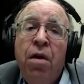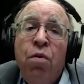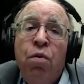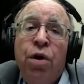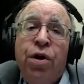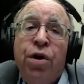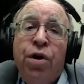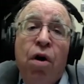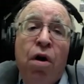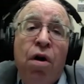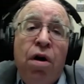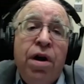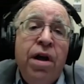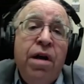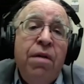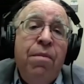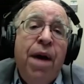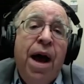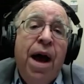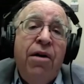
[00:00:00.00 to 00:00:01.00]
We're talking
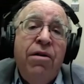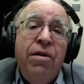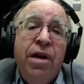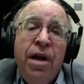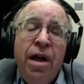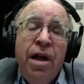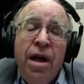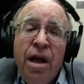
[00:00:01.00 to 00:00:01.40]
about